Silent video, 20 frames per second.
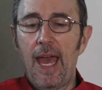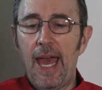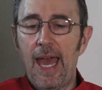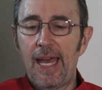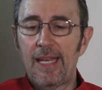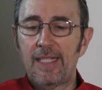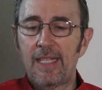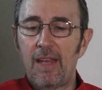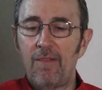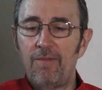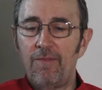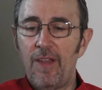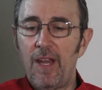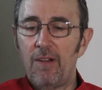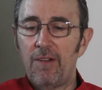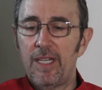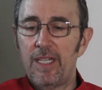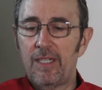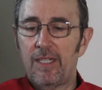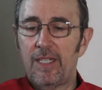has at
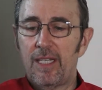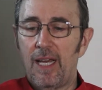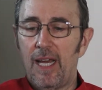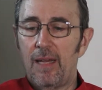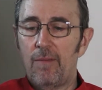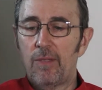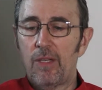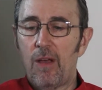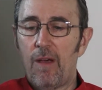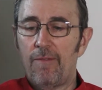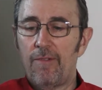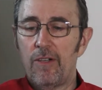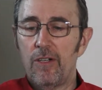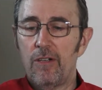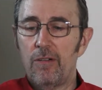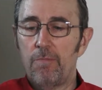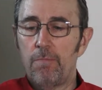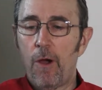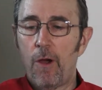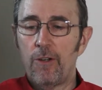various times
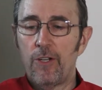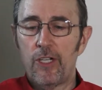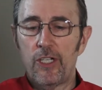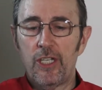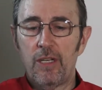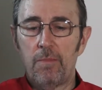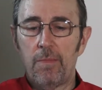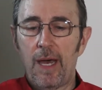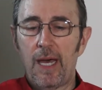offered partnership